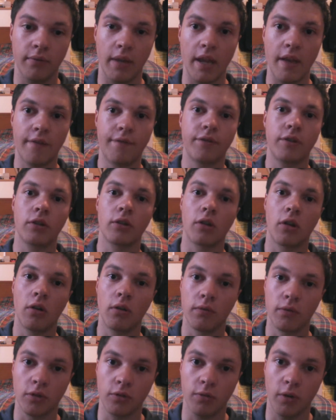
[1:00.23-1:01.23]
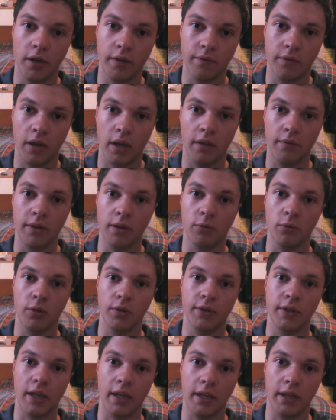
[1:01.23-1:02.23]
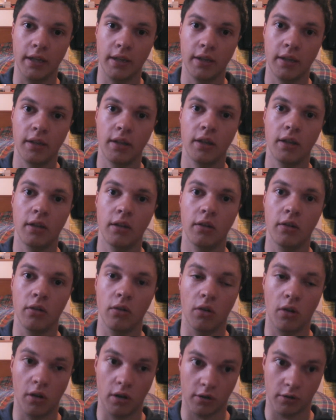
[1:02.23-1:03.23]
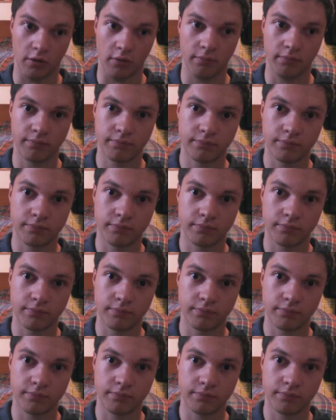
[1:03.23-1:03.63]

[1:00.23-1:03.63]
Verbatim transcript: If you're over twenty-five, it will take longer.